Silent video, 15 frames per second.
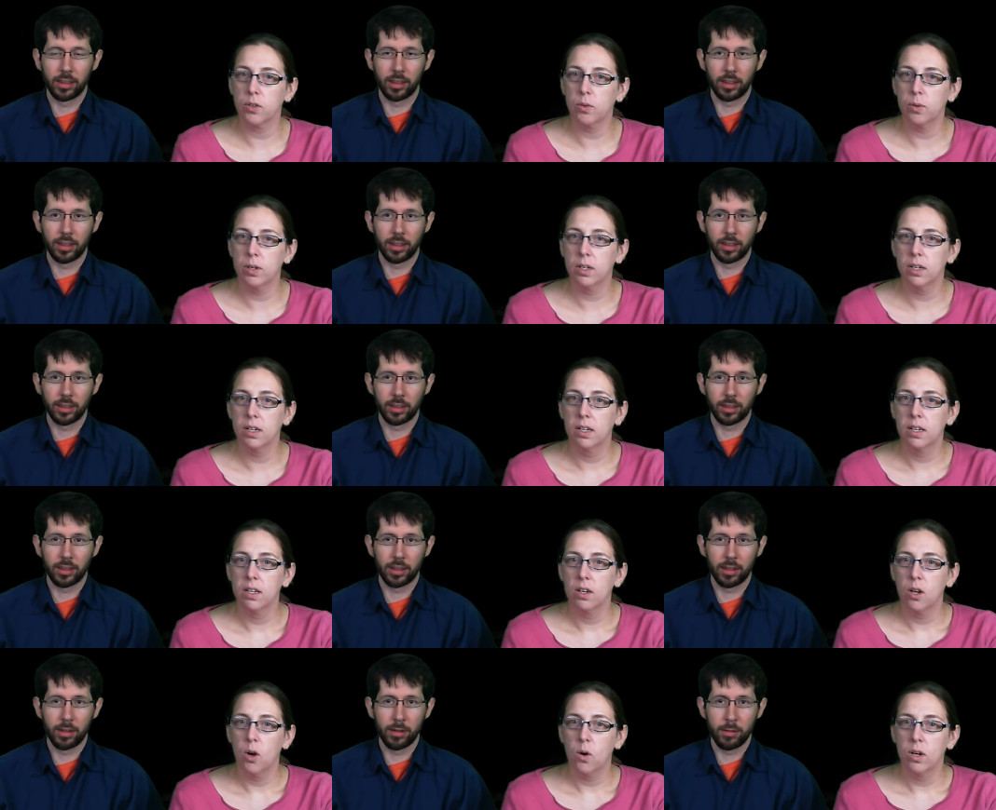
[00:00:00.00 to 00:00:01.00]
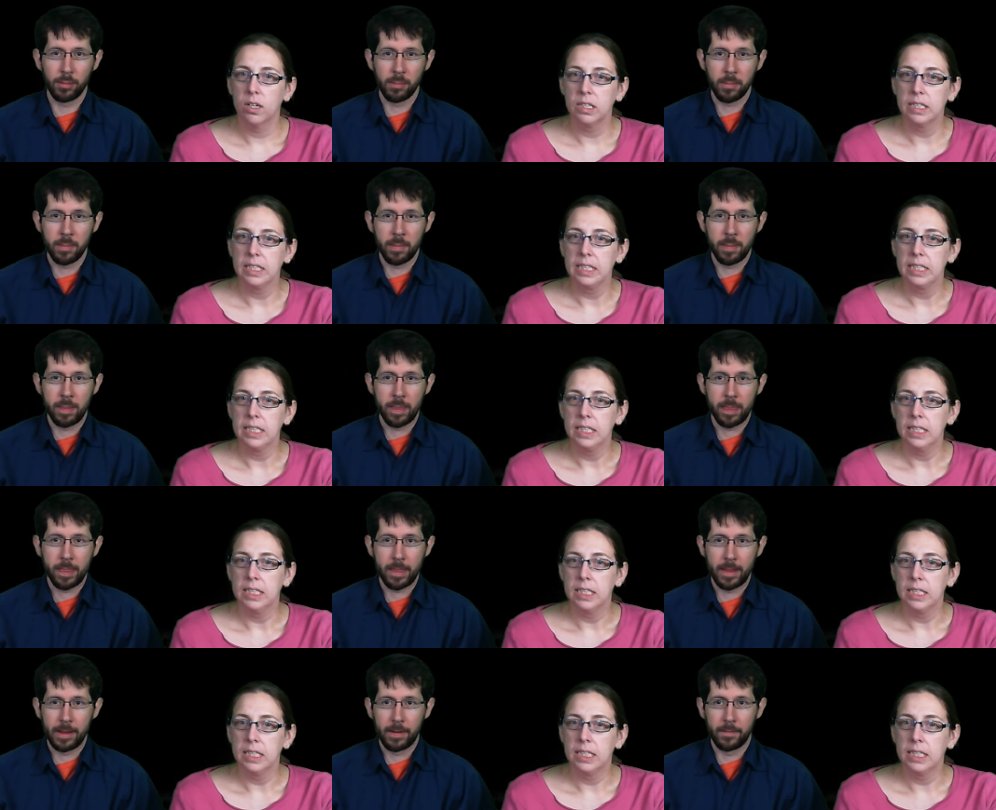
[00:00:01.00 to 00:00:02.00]

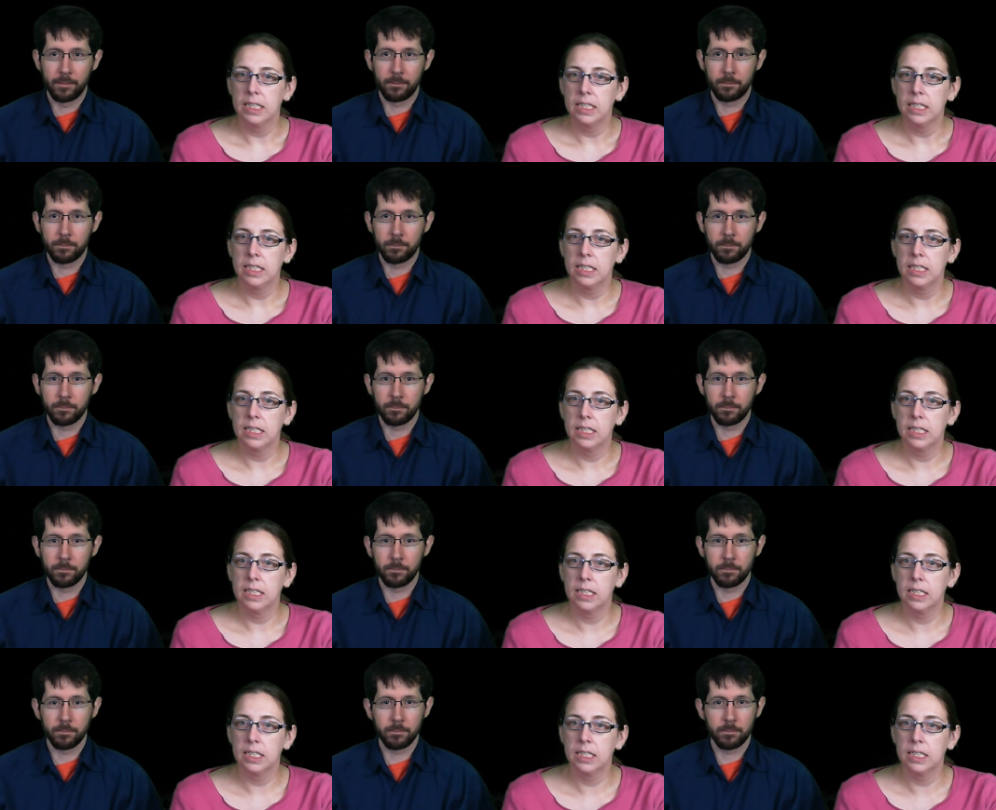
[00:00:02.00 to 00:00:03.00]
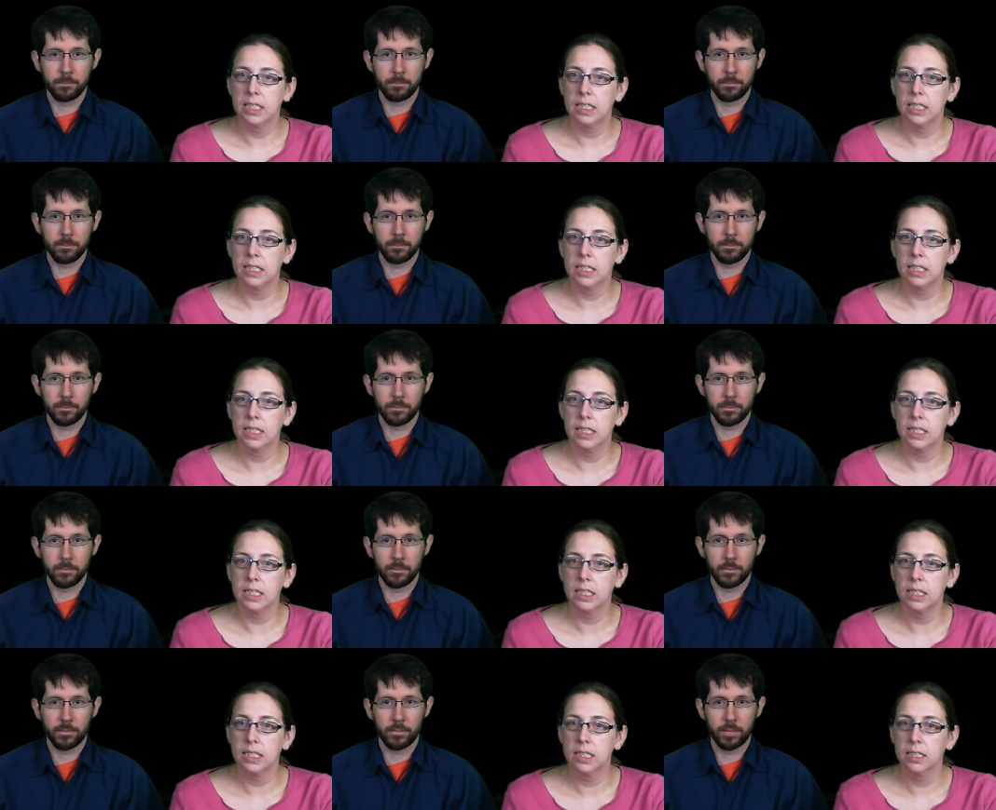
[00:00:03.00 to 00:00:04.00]

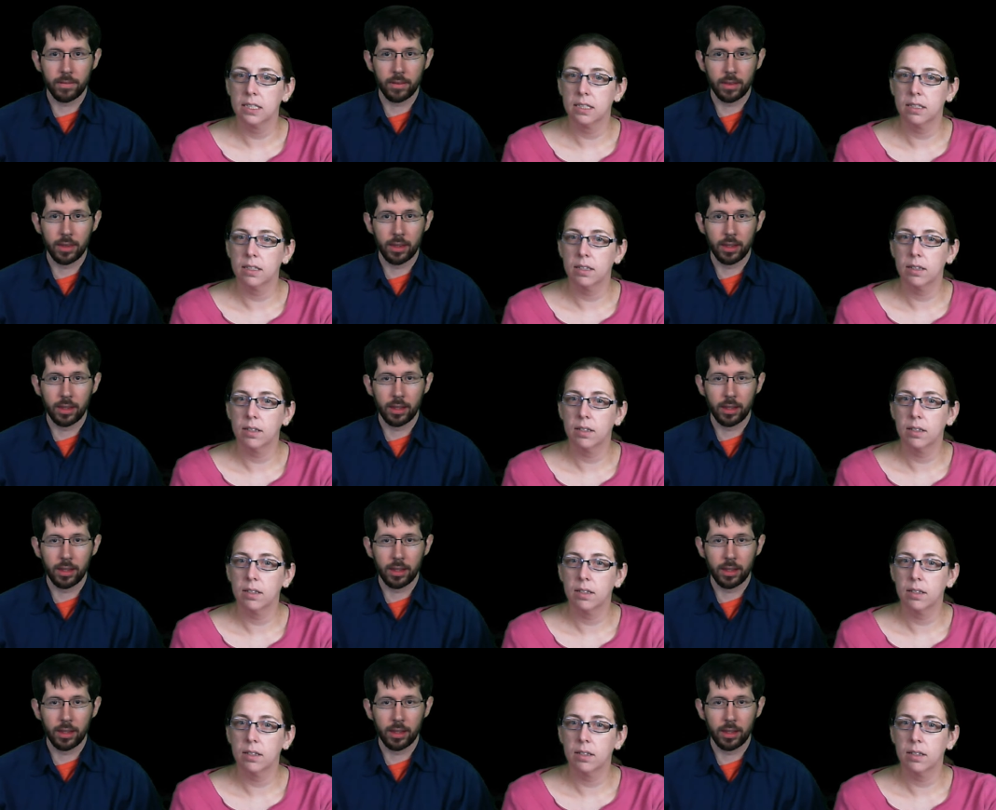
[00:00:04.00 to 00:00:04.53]
[no speech]